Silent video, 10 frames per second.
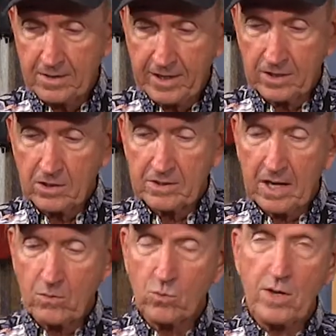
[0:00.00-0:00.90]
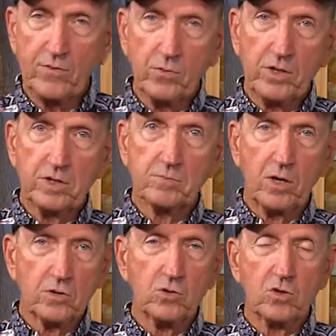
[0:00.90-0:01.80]
Take a look at our river readings
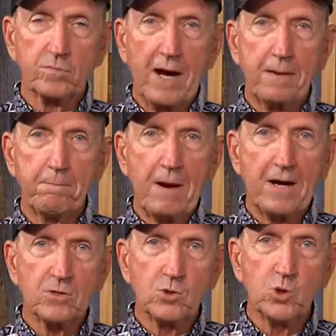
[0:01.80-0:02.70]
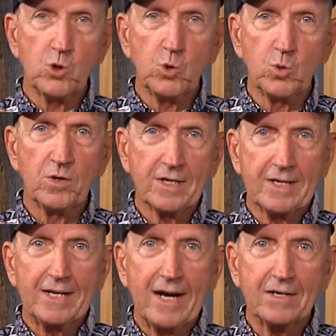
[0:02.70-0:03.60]
brought to us by Mountain Dew.
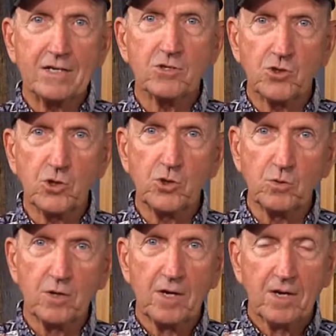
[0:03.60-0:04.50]
Get out and do.